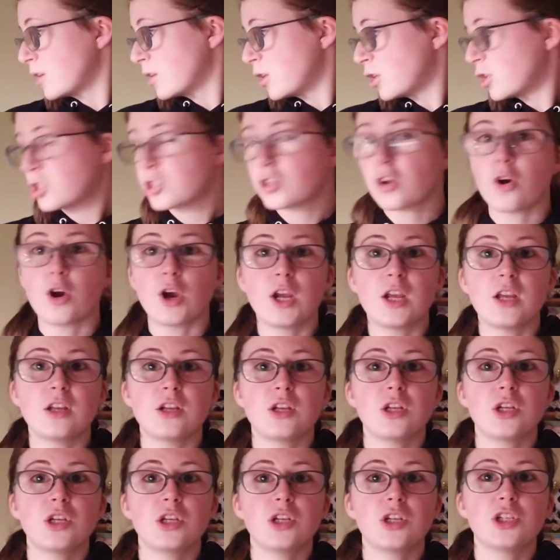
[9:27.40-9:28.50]
sorry,
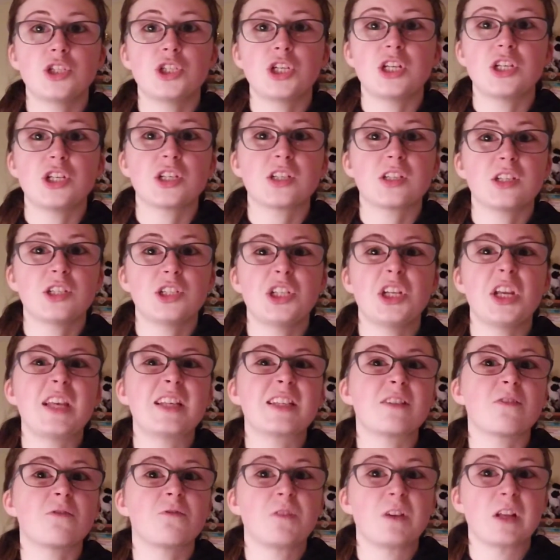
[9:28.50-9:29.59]
she
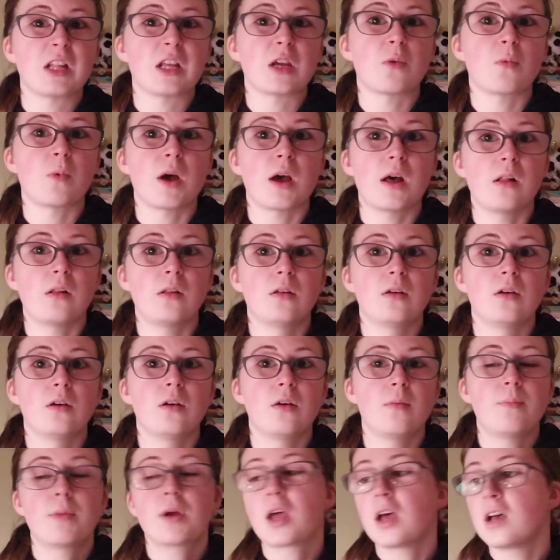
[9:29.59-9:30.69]
isn't feeling well.
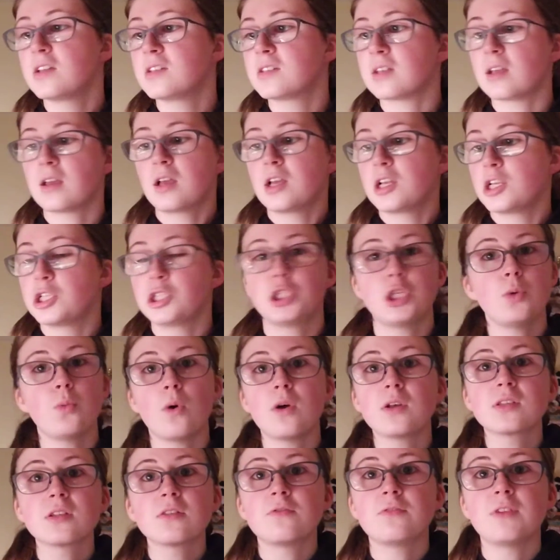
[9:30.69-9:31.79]
Because she
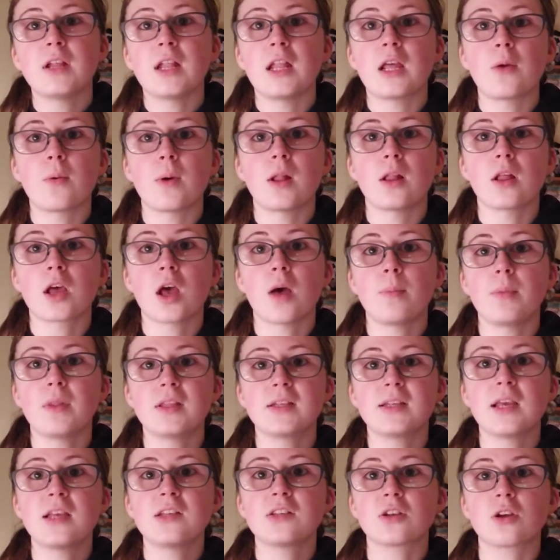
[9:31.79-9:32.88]
wasn't feeling well a couple of
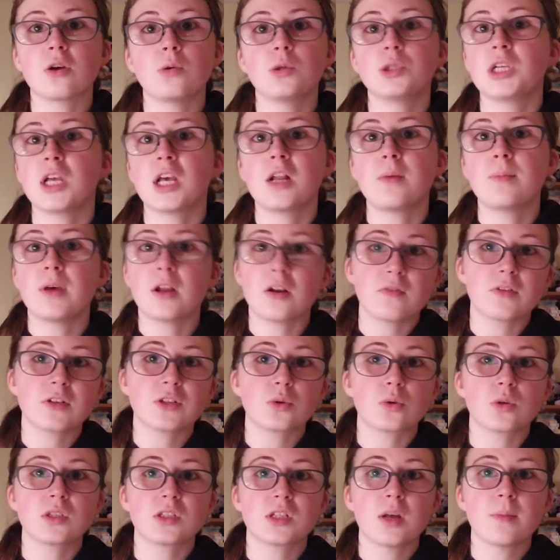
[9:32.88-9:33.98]
days ago. She had a bit of a
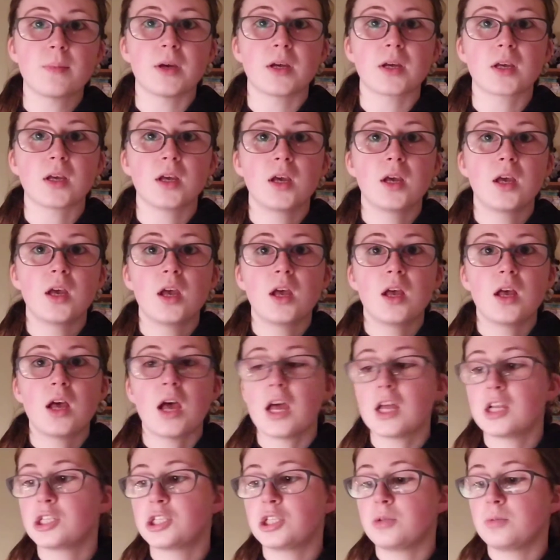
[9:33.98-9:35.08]
sore stomach,
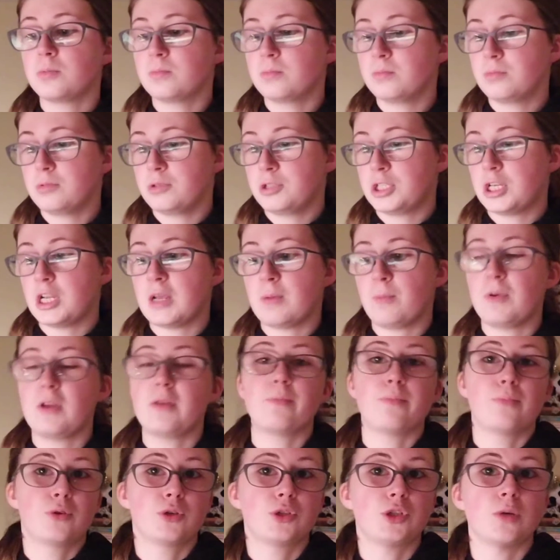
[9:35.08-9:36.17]
and we
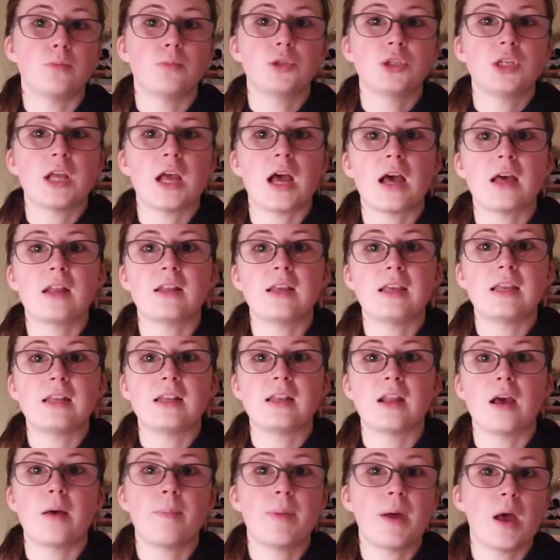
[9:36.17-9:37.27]
presume she had
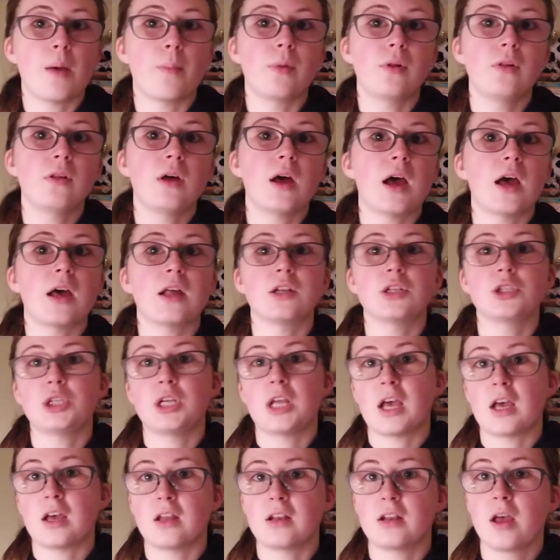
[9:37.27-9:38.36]
eaten a pebble and she
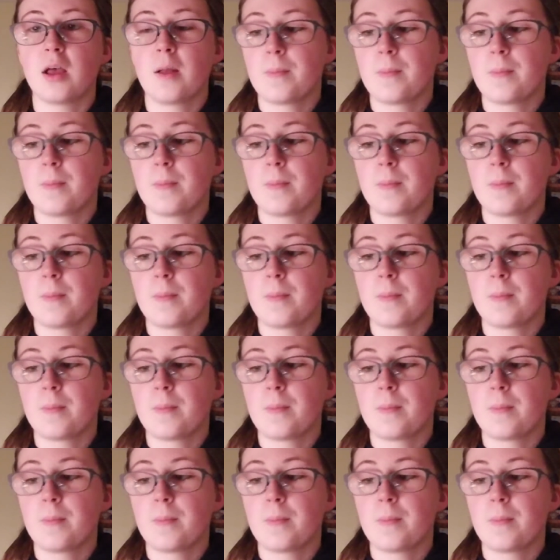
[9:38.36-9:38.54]
had